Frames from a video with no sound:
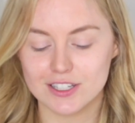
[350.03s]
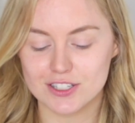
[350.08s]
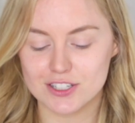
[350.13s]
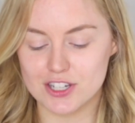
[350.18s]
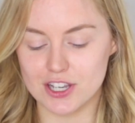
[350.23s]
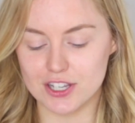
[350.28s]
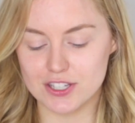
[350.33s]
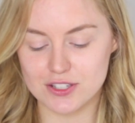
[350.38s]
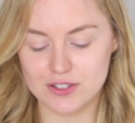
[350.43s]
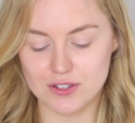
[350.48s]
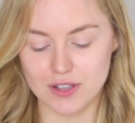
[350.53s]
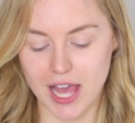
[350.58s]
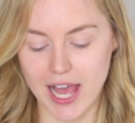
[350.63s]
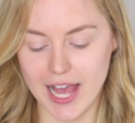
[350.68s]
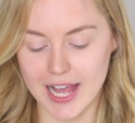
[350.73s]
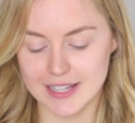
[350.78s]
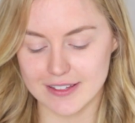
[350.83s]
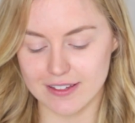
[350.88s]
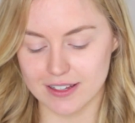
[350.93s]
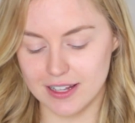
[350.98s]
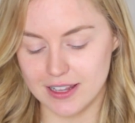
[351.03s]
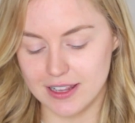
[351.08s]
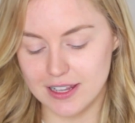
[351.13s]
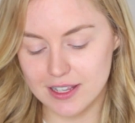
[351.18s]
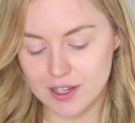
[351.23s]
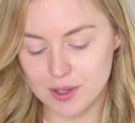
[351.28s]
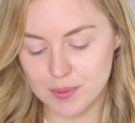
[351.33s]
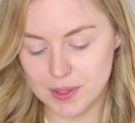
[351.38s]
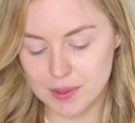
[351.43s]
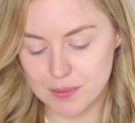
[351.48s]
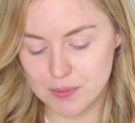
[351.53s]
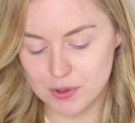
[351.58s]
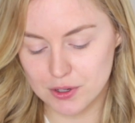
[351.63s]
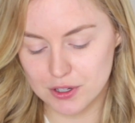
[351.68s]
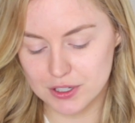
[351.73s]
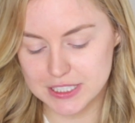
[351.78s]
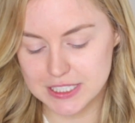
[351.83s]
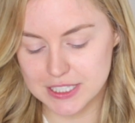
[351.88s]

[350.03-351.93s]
just to add a little bit more